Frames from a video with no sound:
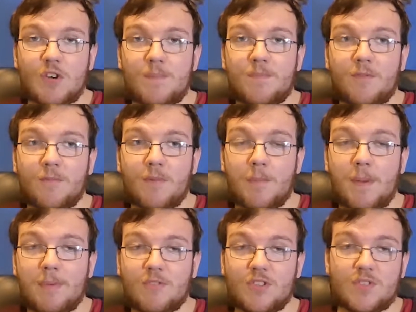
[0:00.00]
group of
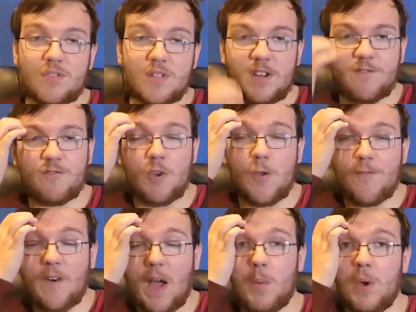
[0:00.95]
people just threw
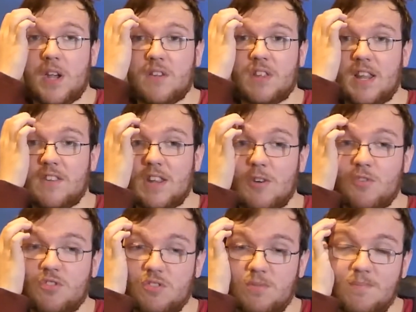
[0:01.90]
fireworks at his
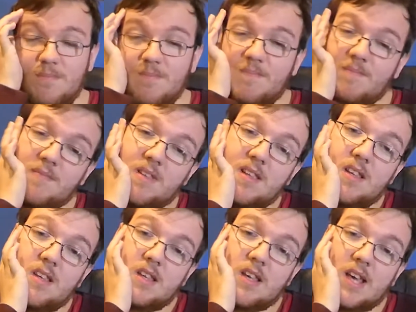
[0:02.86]
house,
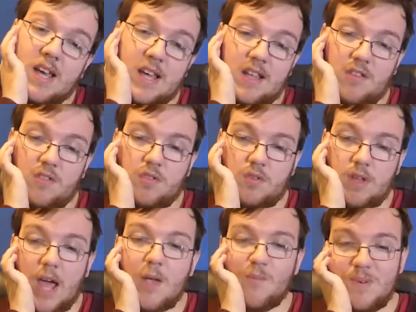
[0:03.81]
and
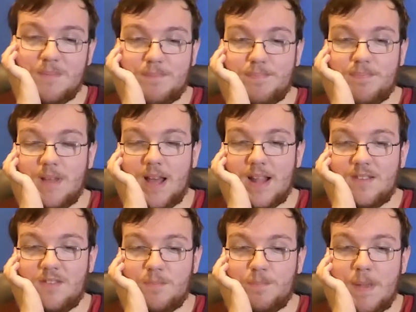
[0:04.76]

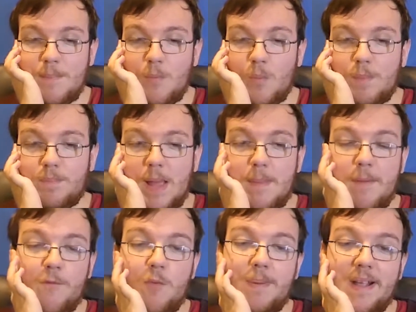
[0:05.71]
people would blame
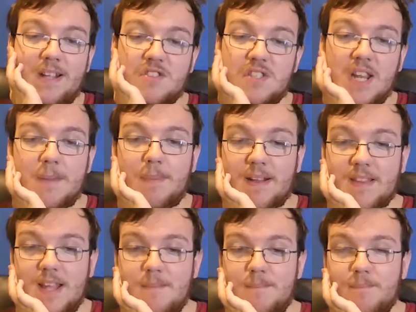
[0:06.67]
him for being silly back
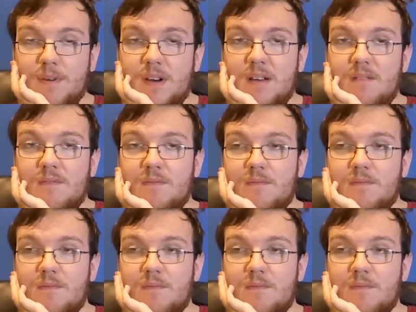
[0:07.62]
then, but